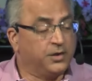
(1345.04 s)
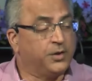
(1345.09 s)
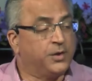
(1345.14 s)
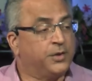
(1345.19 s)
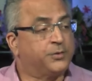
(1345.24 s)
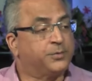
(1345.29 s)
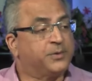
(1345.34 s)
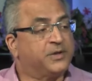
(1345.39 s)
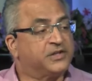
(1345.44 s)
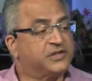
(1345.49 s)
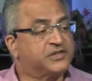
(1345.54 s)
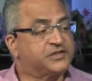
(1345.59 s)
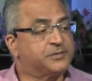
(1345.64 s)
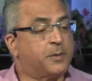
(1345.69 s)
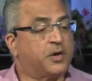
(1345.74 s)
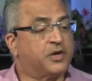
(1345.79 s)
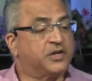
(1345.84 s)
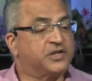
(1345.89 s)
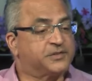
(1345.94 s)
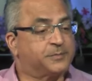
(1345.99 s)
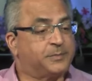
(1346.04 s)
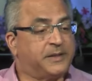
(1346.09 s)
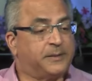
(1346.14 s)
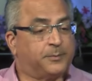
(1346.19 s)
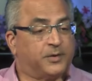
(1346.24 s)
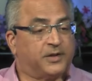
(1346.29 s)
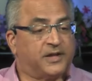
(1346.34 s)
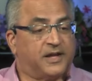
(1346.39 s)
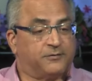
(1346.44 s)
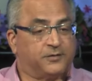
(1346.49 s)
Three of the smartest
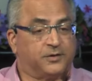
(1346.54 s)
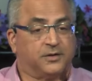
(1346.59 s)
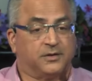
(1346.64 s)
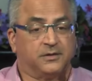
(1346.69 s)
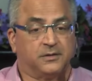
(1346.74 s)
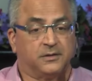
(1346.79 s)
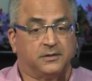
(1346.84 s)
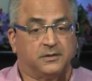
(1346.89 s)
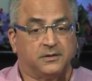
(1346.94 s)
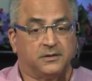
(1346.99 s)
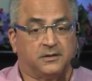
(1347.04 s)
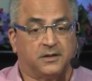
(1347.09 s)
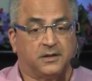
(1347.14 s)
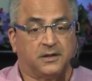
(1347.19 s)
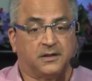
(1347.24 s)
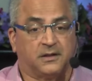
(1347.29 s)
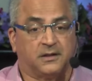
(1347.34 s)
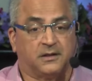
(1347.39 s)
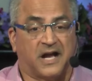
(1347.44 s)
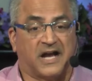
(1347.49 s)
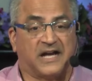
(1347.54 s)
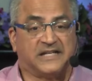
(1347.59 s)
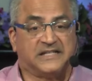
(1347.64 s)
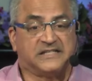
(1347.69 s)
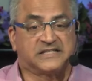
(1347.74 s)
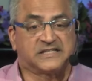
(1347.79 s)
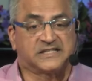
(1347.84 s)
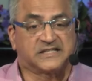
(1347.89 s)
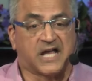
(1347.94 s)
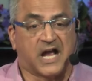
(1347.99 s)
people ever uh,
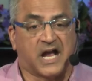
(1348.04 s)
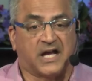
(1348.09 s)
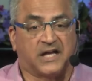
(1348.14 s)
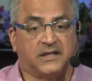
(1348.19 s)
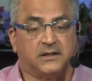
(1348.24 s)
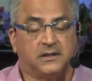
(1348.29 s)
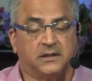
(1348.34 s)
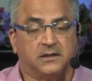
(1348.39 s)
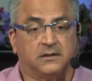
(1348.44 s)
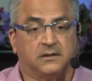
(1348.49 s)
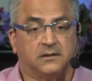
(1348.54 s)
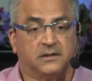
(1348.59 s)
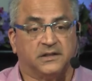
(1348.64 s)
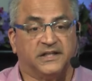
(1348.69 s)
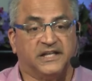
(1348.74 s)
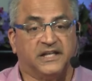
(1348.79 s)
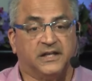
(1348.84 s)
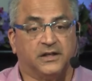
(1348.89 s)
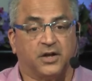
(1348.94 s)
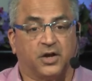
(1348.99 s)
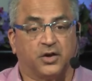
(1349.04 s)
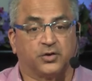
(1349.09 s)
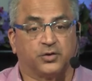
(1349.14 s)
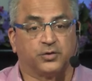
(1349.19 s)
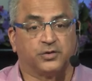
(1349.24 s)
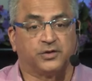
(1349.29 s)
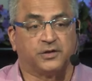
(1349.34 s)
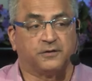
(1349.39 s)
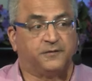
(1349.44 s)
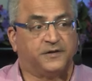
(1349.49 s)
Einstein,
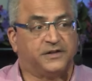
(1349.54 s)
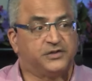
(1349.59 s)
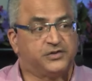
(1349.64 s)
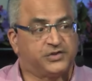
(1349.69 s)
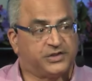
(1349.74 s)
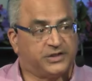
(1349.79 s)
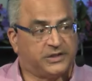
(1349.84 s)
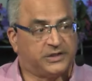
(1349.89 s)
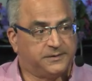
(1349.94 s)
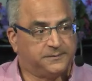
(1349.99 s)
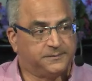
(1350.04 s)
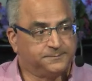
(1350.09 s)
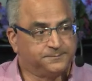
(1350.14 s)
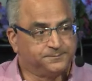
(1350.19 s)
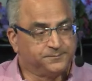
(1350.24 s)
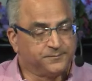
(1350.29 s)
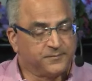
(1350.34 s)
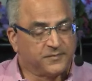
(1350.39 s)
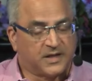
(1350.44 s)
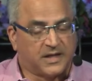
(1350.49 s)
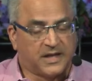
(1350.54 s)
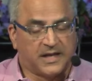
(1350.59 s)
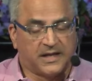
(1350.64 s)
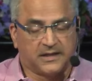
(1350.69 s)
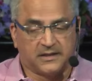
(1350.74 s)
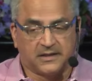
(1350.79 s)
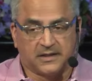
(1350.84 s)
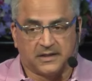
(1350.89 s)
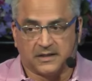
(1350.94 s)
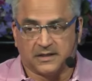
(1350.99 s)
Leonardo da Vinci,
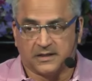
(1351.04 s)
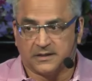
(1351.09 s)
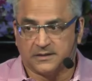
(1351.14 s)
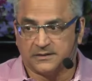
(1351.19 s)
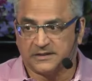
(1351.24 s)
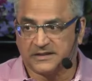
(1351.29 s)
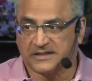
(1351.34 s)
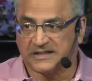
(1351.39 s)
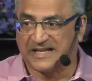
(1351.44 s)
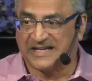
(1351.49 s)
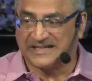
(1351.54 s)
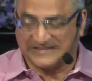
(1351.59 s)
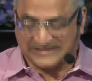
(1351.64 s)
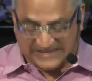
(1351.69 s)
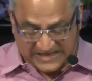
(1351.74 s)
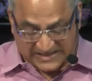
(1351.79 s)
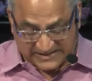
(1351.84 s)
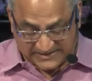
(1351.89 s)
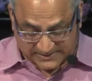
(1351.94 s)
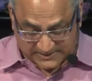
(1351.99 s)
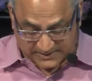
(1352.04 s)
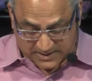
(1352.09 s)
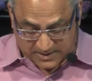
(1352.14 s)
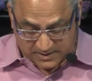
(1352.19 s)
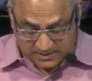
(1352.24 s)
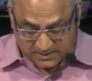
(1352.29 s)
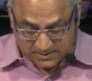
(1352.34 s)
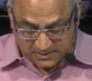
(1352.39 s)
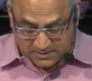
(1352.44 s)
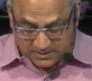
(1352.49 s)
and uh, Nikolai
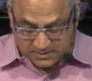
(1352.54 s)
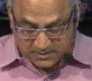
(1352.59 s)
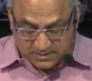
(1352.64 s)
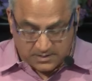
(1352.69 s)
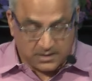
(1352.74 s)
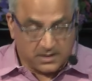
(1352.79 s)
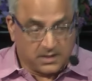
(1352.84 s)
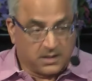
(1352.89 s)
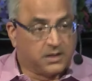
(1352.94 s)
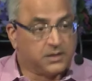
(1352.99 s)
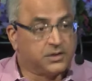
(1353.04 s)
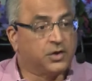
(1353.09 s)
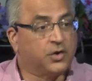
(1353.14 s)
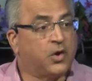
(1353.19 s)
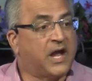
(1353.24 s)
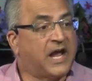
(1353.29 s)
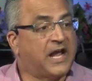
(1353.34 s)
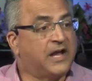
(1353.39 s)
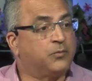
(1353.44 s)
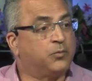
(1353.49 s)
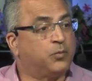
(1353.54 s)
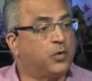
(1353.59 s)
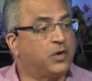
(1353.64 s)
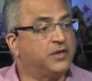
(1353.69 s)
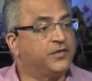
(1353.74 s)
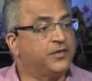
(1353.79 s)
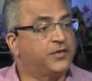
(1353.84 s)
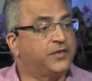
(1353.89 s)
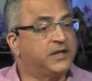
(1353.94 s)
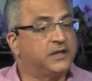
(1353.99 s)
Tesla you know, had
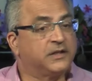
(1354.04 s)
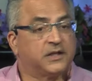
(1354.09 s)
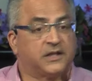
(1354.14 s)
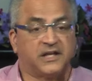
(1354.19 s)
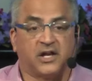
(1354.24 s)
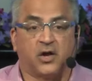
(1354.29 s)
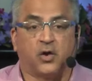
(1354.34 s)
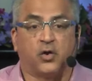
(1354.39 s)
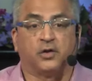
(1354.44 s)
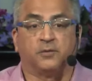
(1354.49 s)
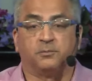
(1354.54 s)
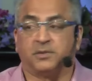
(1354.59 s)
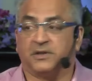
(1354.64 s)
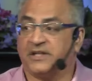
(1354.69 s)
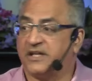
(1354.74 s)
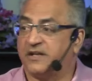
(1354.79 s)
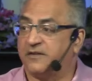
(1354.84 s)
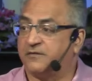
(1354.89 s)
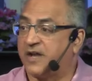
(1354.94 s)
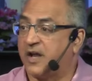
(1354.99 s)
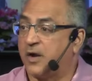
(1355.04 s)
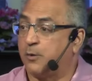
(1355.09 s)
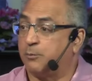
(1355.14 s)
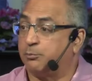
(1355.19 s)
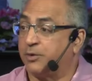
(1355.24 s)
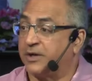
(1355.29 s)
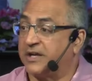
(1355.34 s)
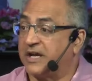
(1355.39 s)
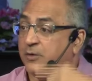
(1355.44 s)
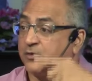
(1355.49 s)
one thing that they all believed helped
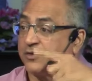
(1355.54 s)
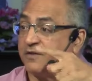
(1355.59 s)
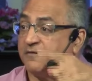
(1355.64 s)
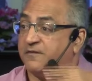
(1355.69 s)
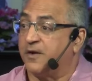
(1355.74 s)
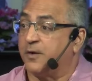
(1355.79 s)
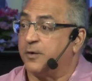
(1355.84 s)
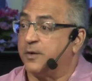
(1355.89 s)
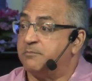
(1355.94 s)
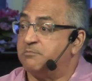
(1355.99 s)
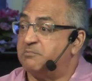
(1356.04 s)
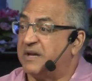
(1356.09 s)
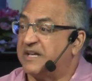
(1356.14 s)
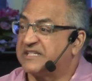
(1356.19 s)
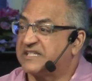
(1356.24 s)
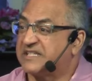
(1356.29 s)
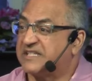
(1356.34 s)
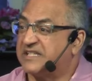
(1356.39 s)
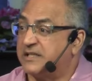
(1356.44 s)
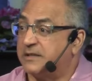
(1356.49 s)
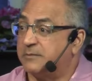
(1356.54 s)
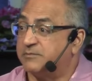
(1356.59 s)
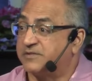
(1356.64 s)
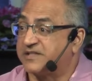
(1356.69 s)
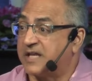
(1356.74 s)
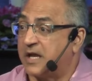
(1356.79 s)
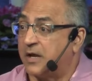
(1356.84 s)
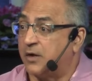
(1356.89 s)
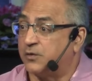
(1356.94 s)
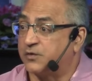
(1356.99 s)
bring out the very best in
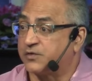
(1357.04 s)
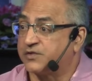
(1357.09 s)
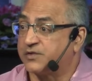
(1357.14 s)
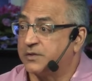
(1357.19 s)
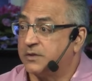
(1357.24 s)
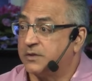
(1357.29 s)
themselves,